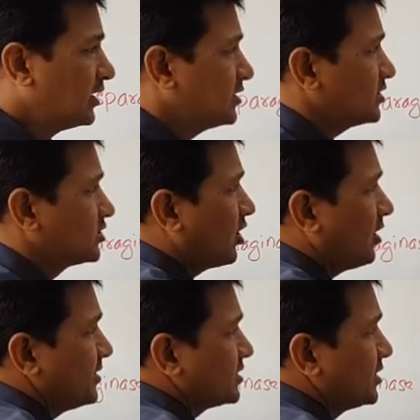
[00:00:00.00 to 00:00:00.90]
This
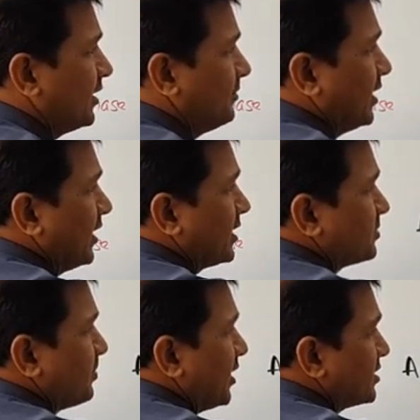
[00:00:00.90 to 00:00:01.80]
job is done by
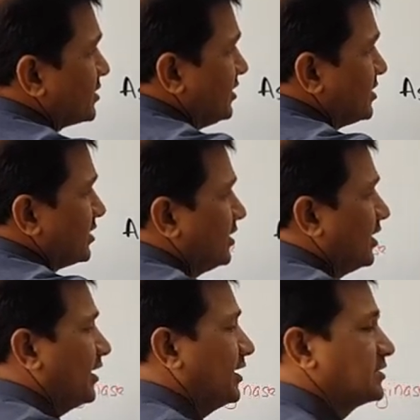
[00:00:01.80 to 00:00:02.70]
asparagine
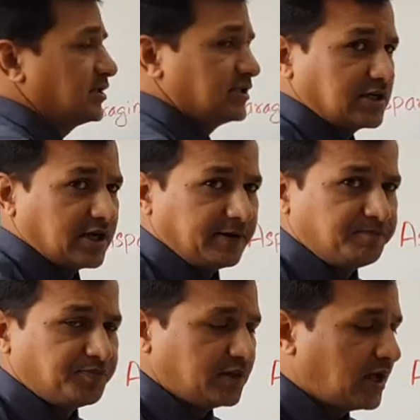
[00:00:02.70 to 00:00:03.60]
synthetase enzyme.
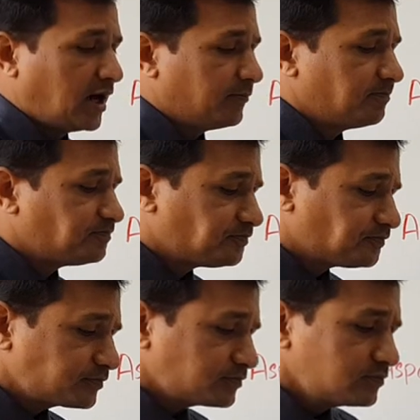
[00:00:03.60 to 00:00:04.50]
Now,
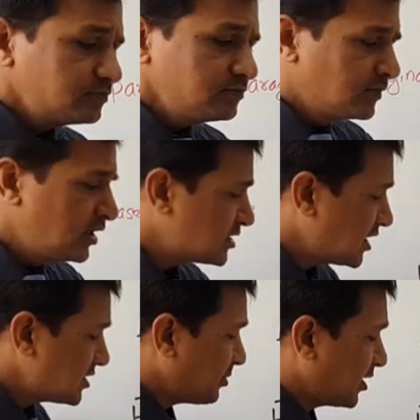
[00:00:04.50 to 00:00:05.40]
this
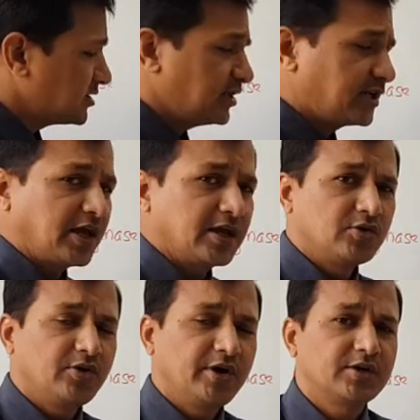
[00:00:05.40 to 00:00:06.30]
asparagine can
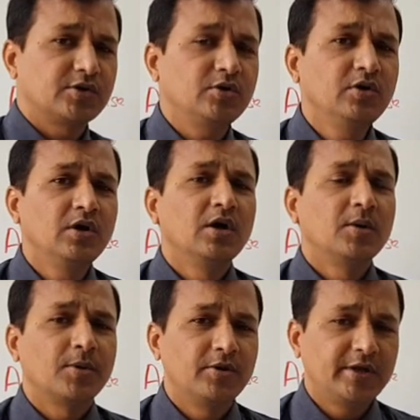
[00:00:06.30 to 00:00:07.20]
go into
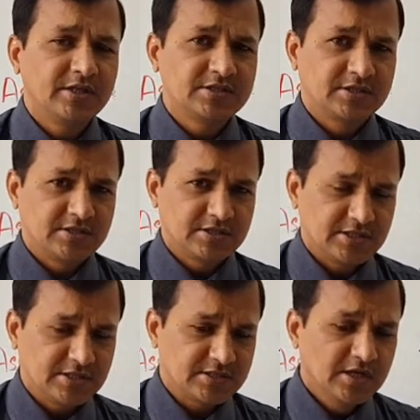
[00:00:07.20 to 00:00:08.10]
protein
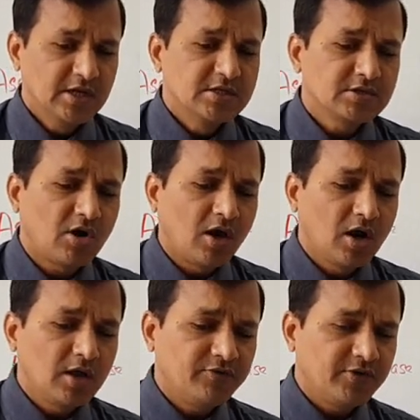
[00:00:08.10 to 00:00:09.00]
synthesis. So
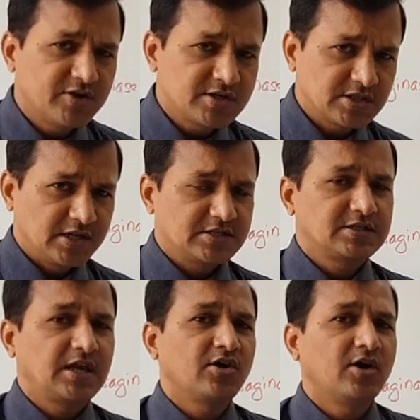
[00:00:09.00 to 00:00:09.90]
all of our cells,
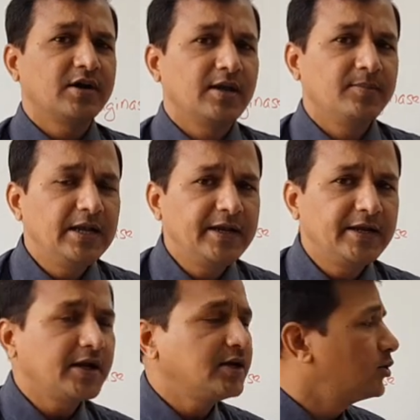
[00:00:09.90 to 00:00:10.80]
they have got
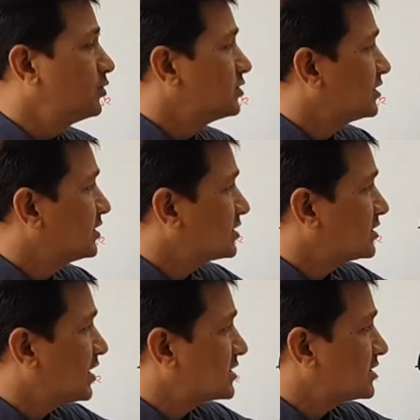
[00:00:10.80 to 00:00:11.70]
ability to
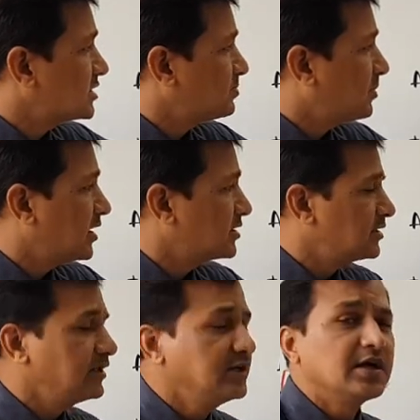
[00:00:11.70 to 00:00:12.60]
synthesize
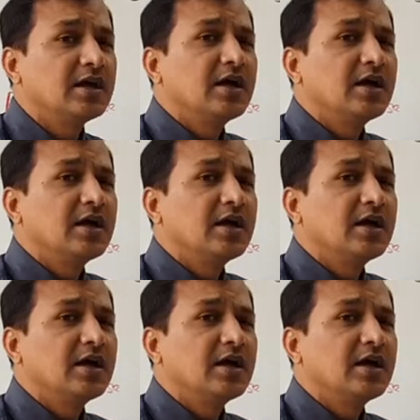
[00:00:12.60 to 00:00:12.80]
asparagine